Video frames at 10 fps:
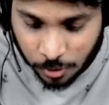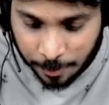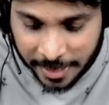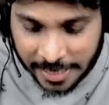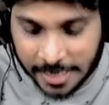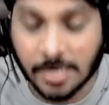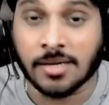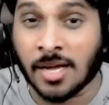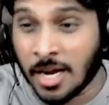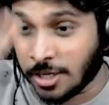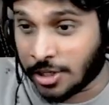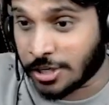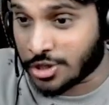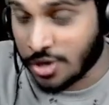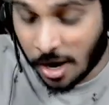opinion
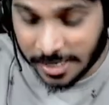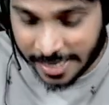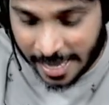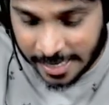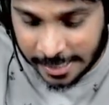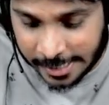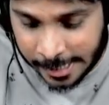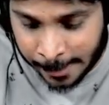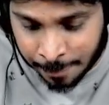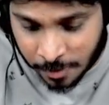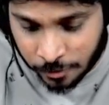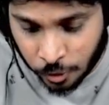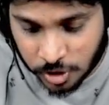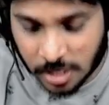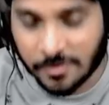does not guarantee
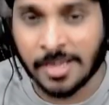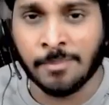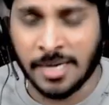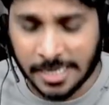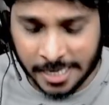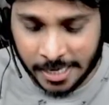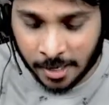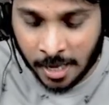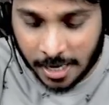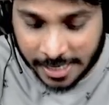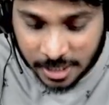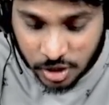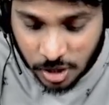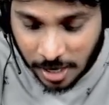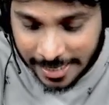future viability, does
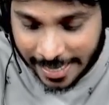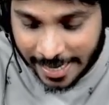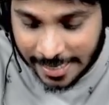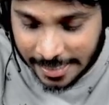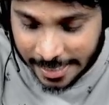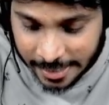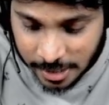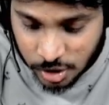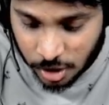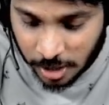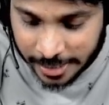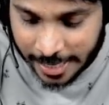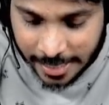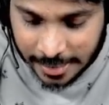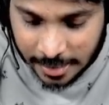not
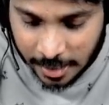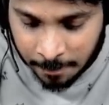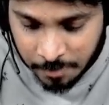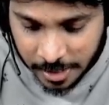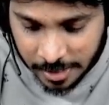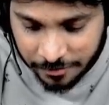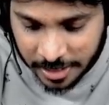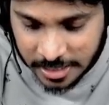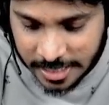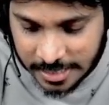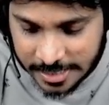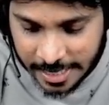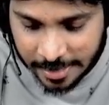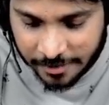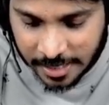guarantee efficiency and
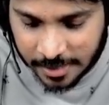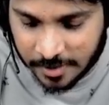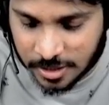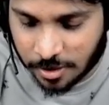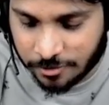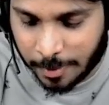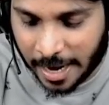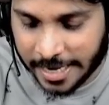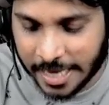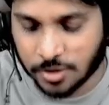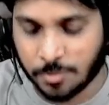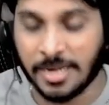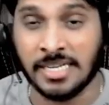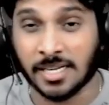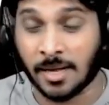effectiveness of
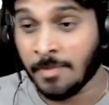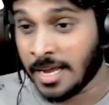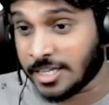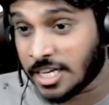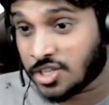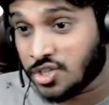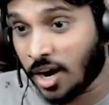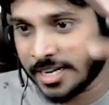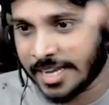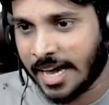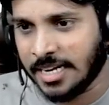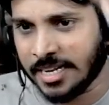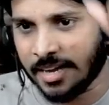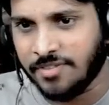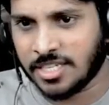management, does not guarantee
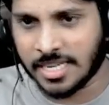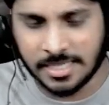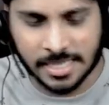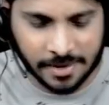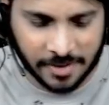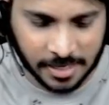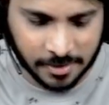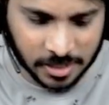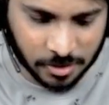efficiency and effectiveness